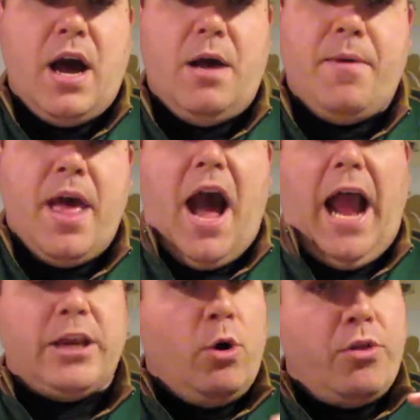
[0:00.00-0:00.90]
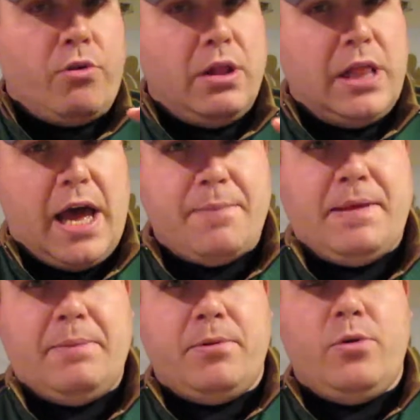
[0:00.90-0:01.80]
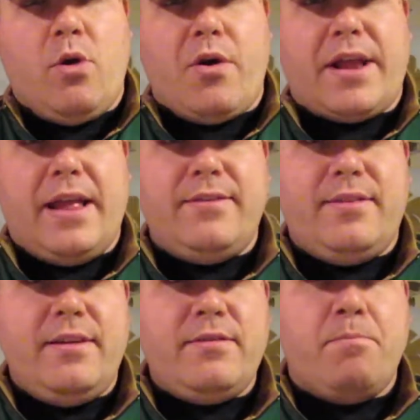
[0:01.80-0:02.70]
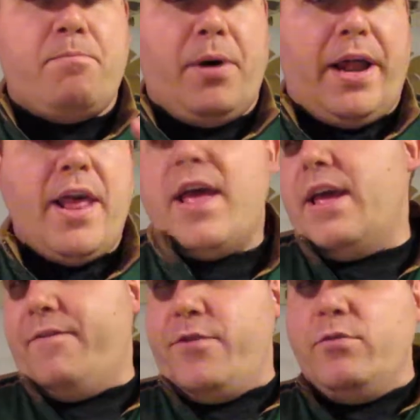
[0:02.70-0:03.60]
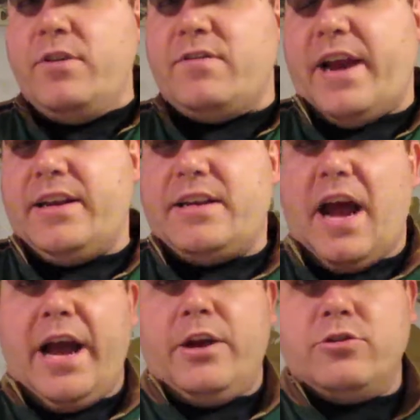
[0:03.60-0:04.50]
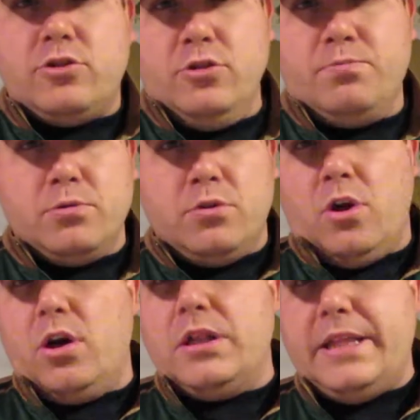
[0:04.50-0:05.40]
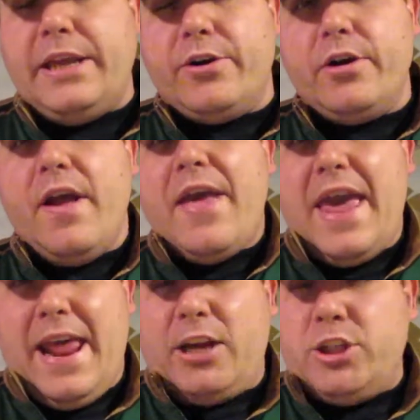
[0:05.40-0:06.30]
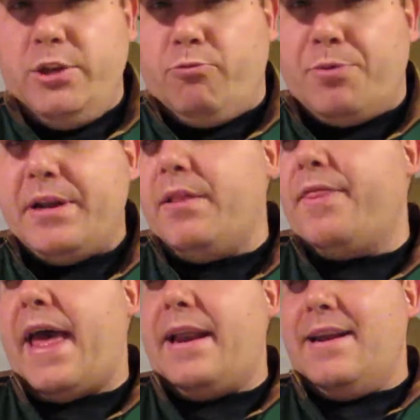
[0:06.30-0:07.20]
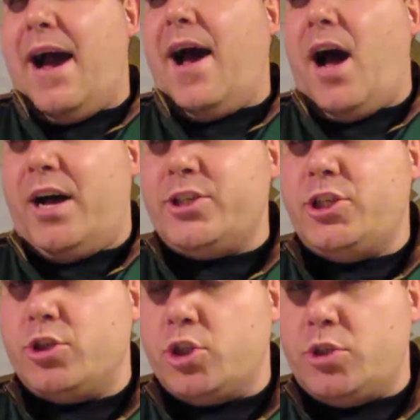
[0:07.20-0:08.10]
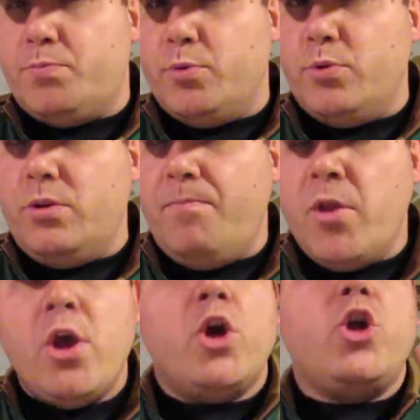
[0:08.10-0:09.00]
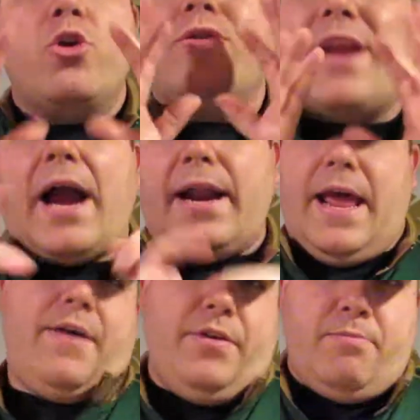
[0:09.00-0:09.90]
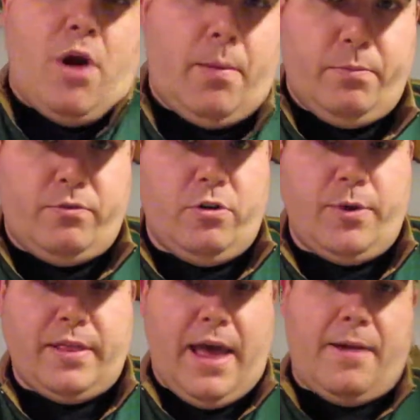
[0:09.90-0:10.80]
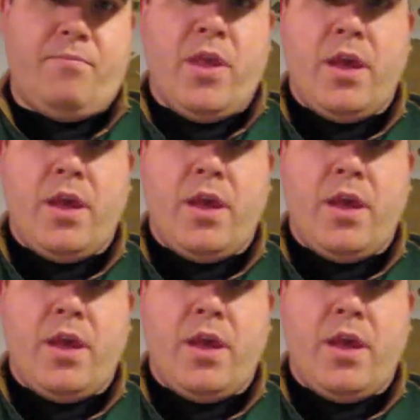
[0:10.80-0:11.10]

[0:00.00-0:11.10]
I know there are a lot of people who are against this, but if you decide to tie a super long leader and actually reel that knot onto your spool, you're not going to have any problems doing that.